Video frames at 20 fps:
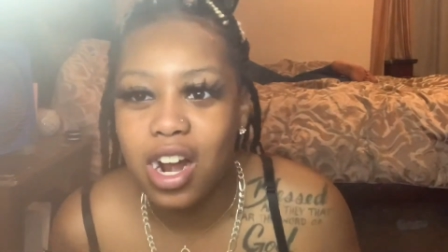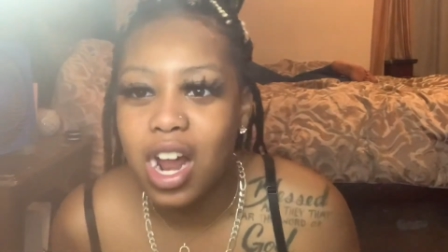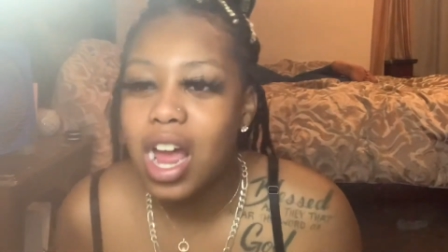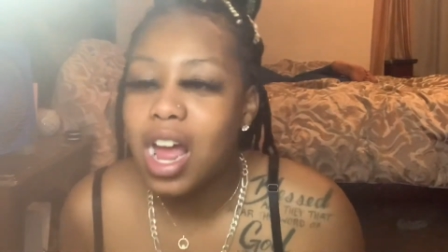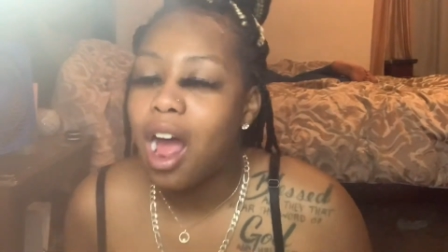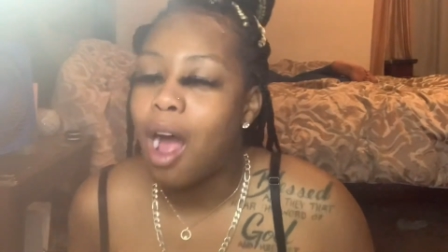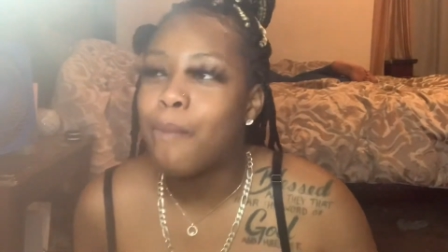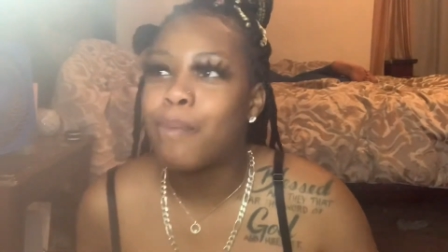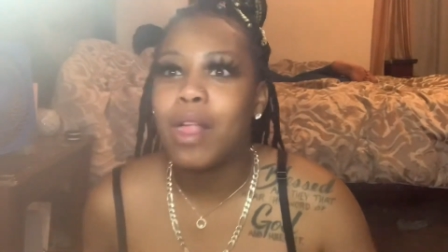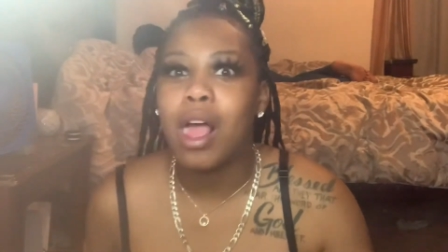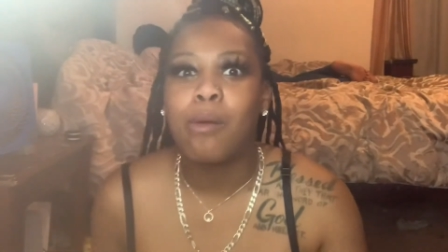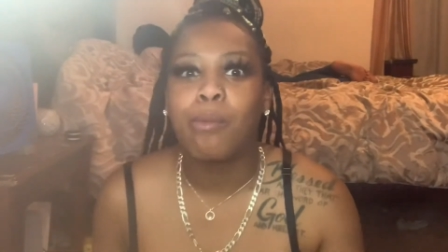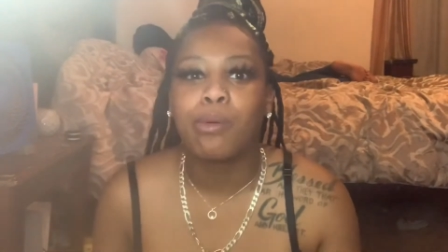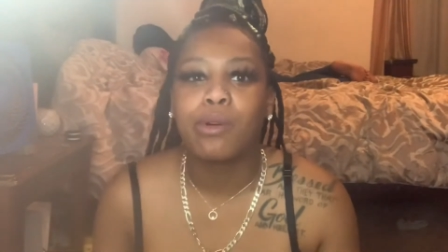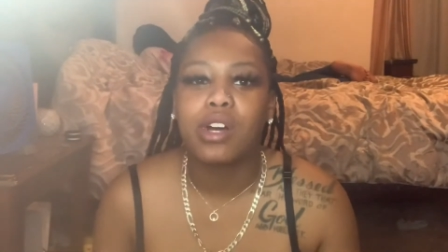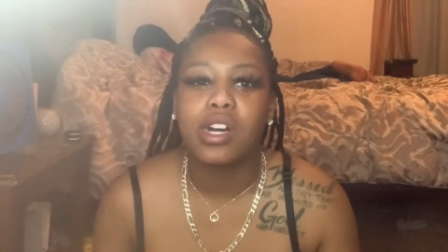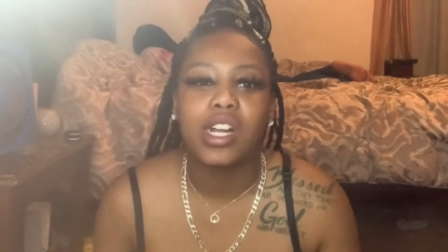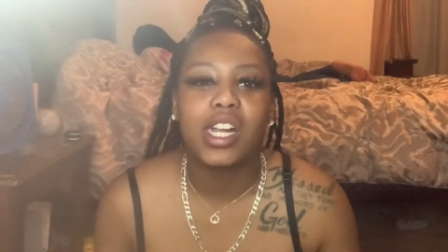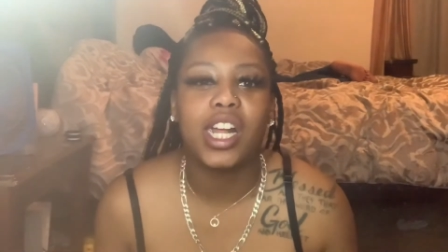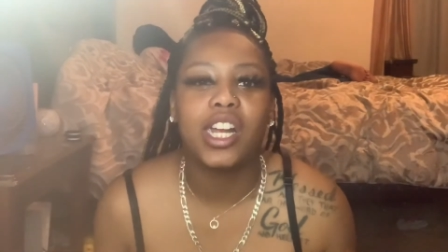I'm like, bro,
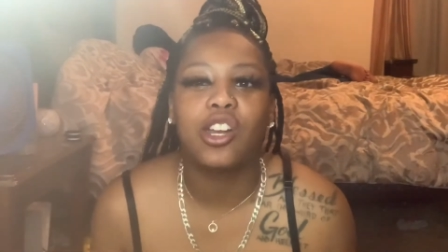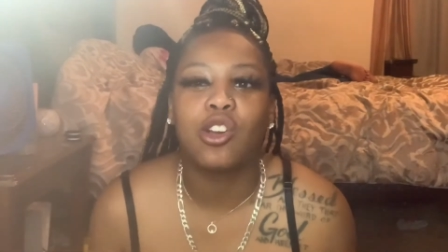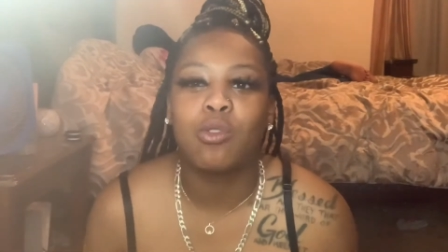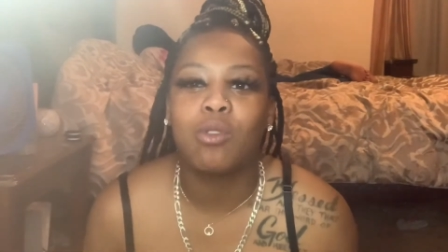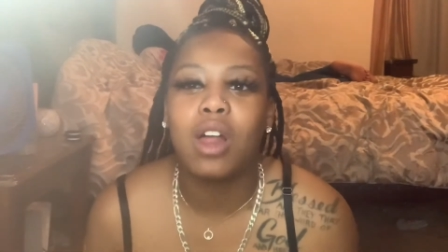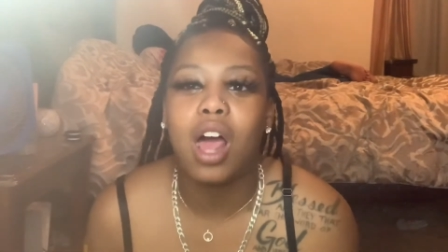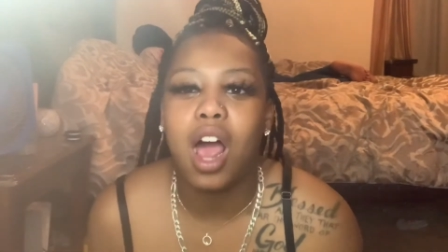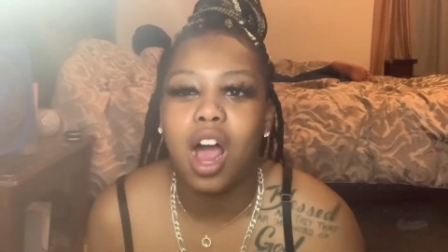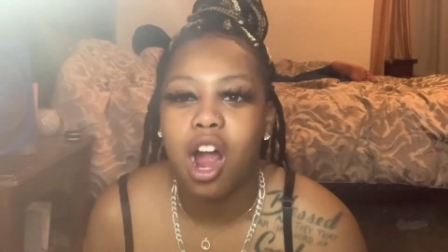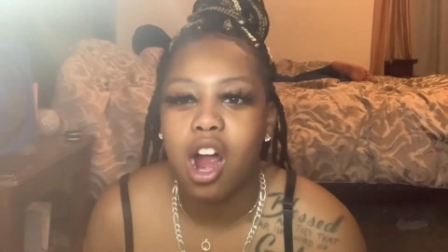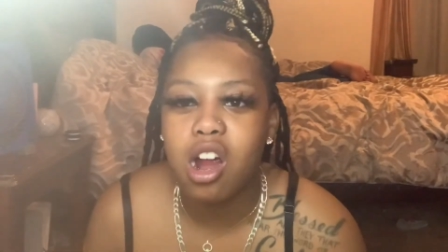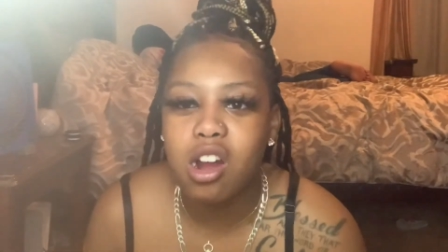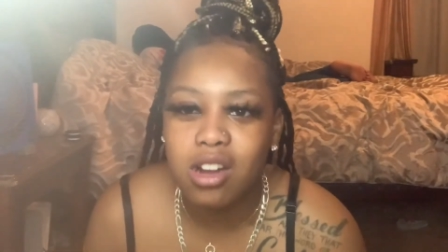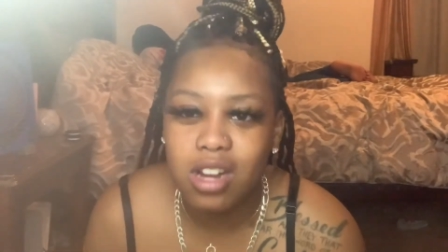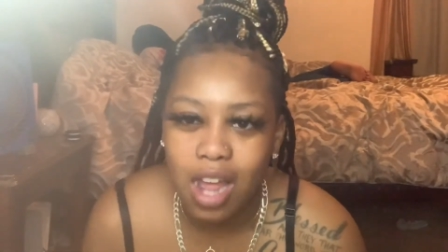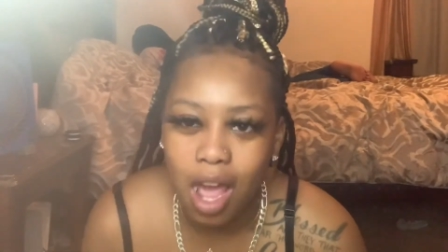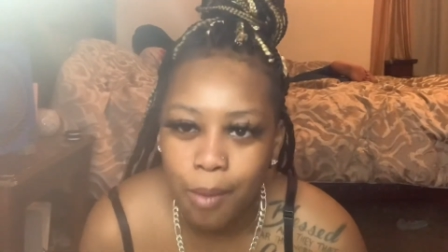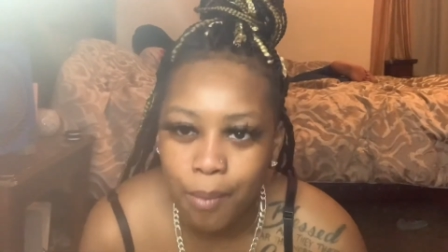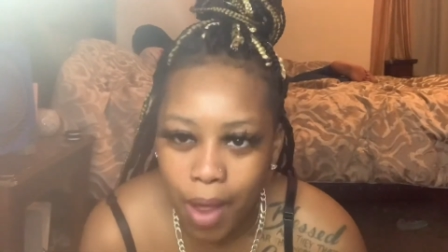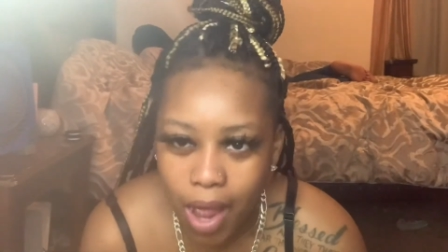they do not hurt
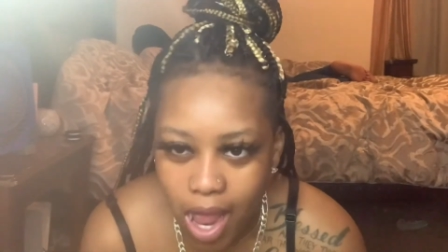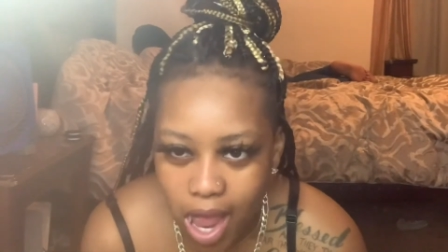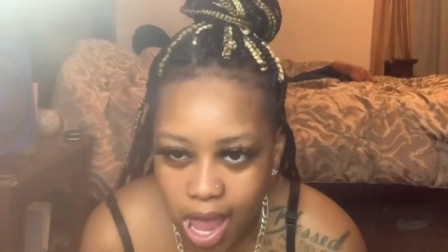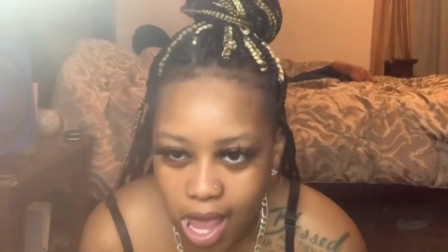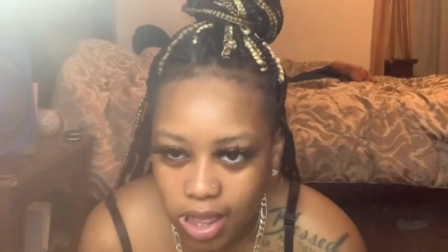that bad.